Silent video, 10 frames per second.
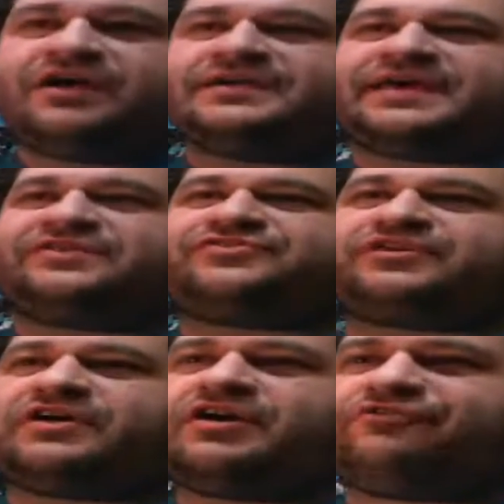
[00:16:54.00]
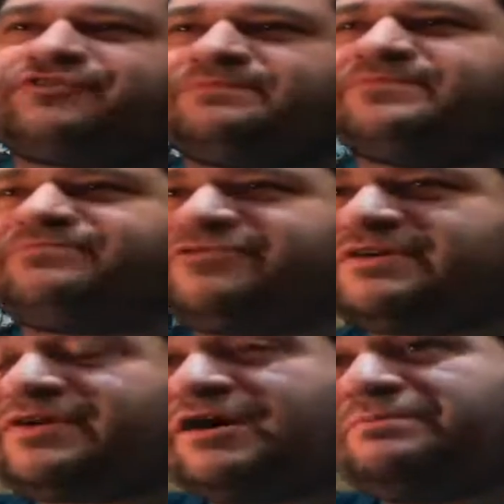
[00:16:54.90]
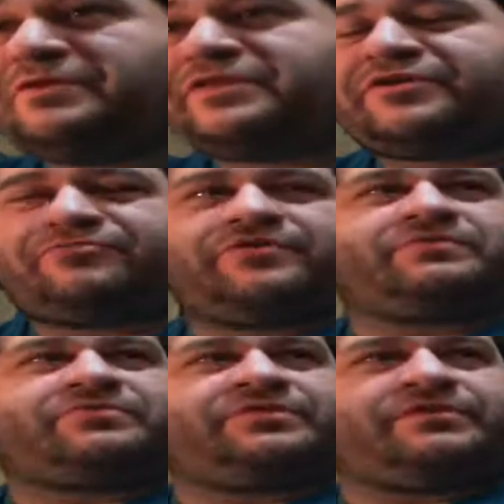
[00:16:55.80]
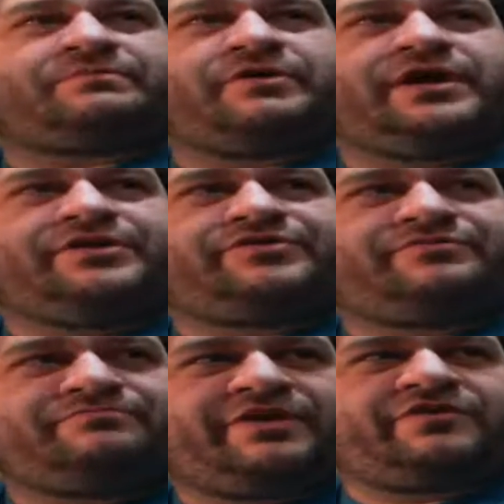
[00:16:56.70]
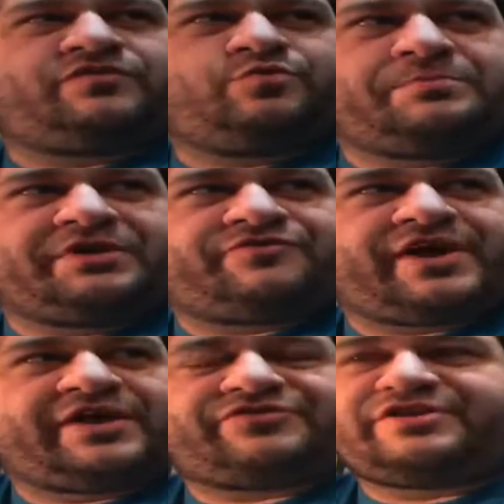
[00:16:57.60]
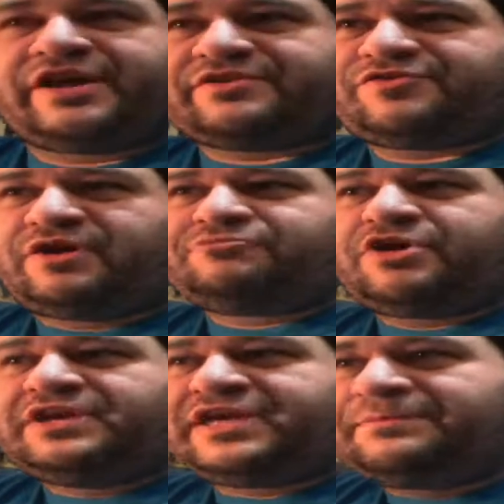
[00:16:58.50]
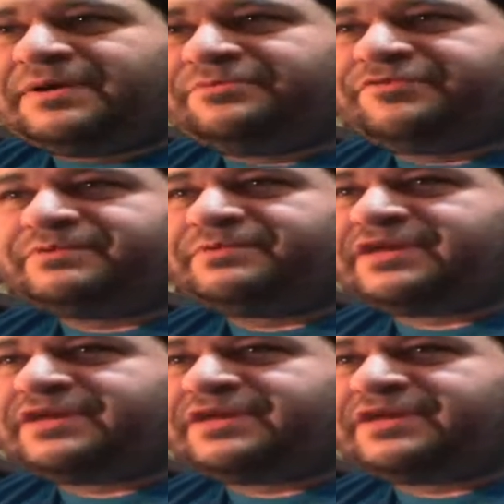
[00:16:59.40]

Okay, so oh boy, the pond is swimming fast tonight, so I'm trying to keep up with it.